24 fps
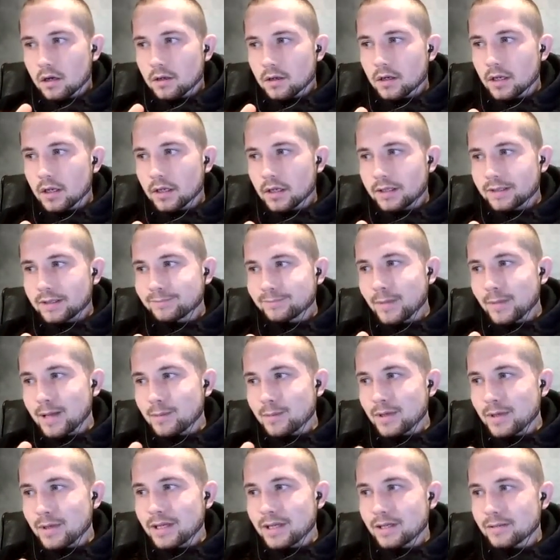like
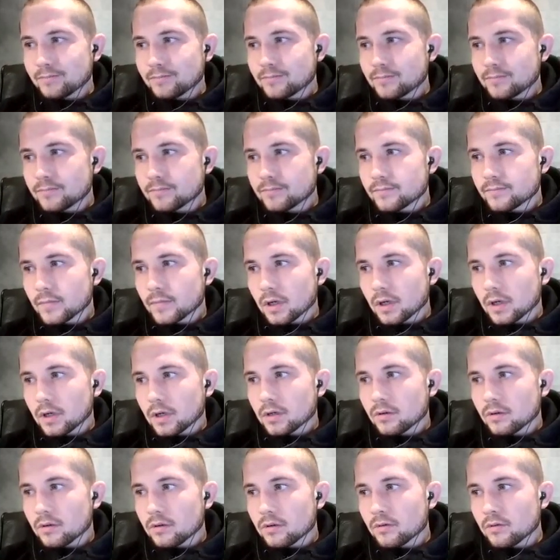maybe
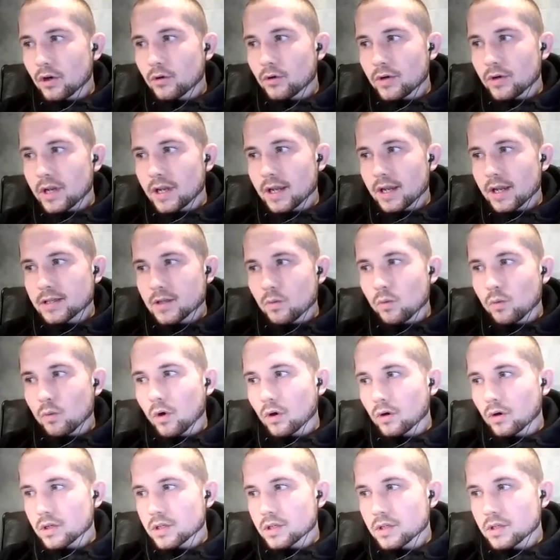Rodriguez and
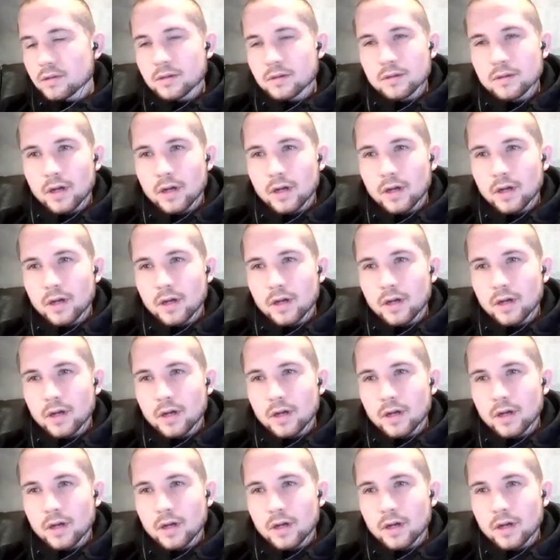Waterson.